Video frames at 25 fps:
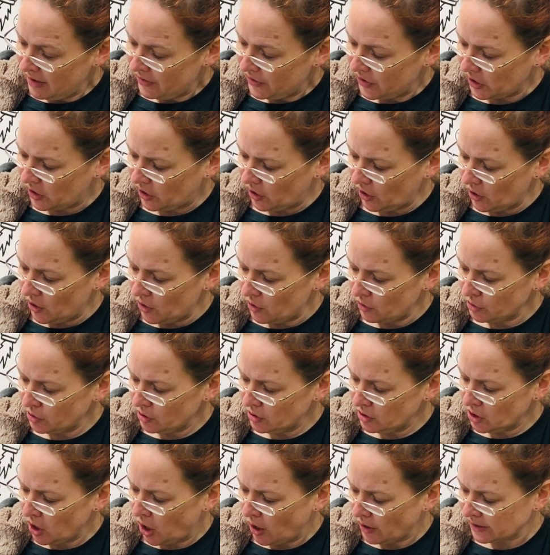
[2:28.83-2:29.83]
The
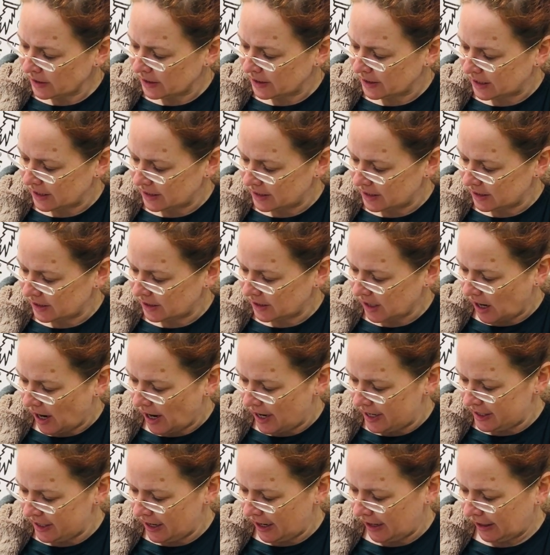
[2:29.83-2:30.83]
girl tosses it
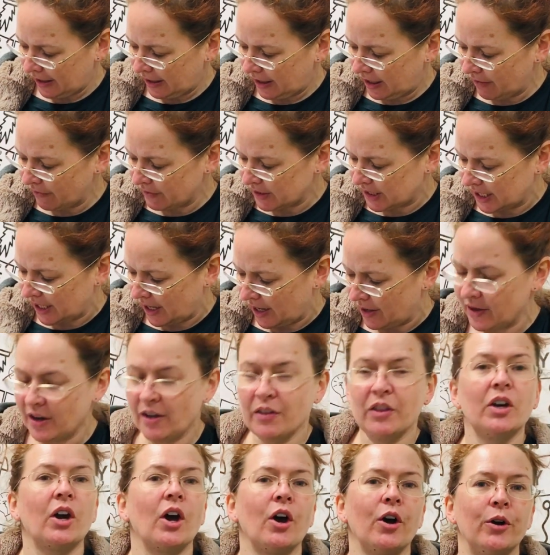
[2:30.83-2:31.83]
aside and gives it
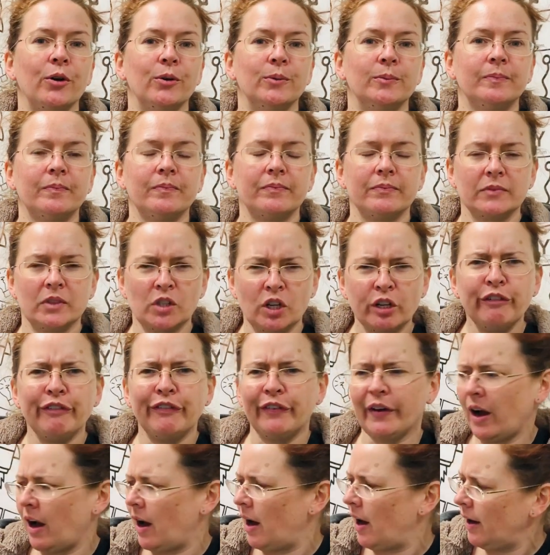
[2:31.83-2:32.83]
another go. Good
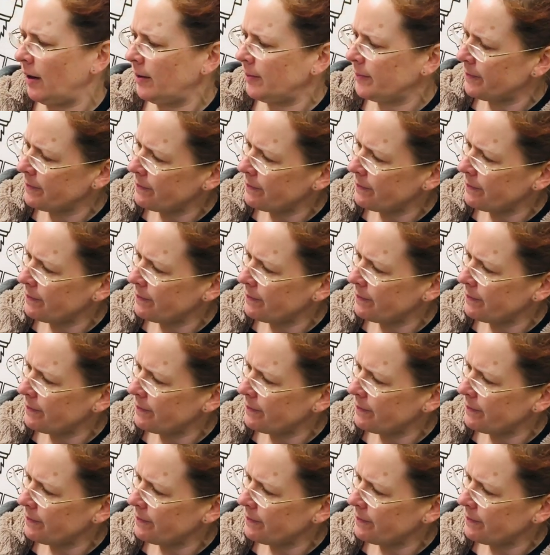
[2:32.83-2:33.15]
for her.